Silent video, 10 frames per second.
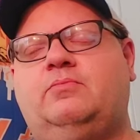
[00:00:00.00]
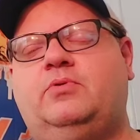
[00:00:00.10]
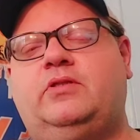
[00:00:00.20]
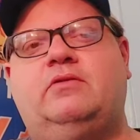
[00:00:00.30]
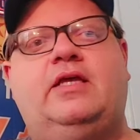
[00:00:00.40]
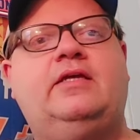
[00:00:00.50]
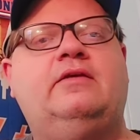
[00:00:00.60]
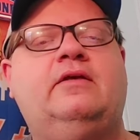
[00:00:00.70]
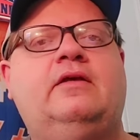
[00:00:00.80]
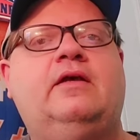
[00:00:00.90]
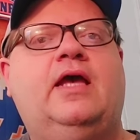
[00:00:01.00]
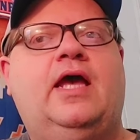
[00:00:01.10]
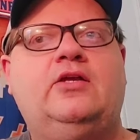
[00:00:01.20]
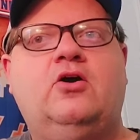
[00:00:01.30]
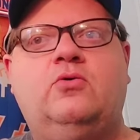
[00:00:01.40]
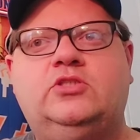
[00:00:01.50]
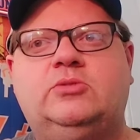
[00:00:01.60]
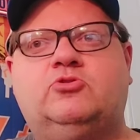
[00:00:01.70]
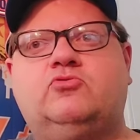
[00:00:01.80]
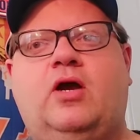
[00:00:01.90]
I'll put the link and go and
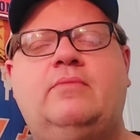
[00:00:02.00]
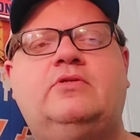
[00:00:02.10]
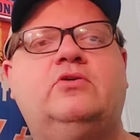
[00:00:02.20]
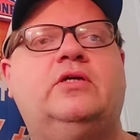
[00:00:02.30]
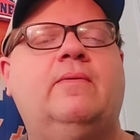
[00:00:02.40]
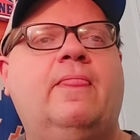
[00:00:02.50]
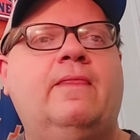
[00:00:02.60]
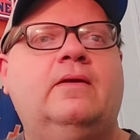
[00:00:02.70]
subscribe to it.